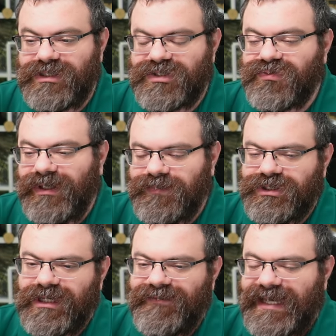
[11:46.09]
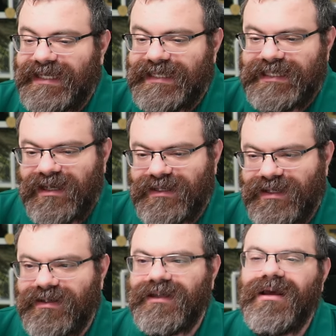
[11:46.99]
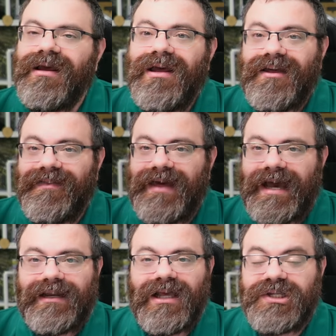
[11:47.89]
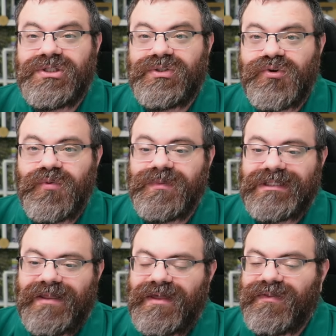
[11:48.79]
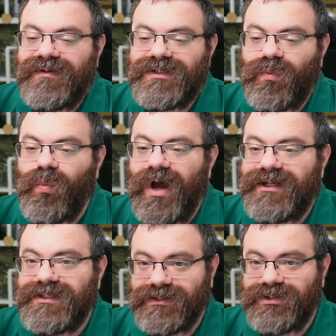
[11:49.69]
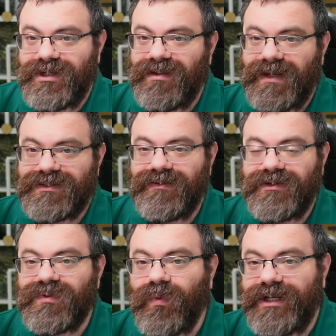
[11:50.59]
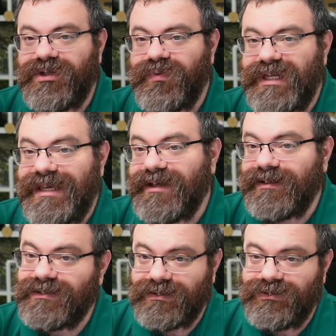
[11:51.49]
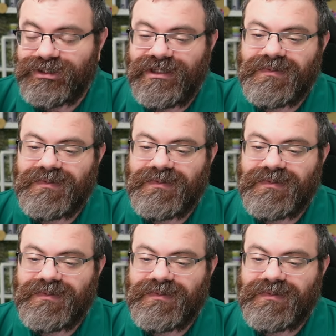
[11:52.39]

description of any technique that assumes that there is one solution to the puzzle. There's one unique solution.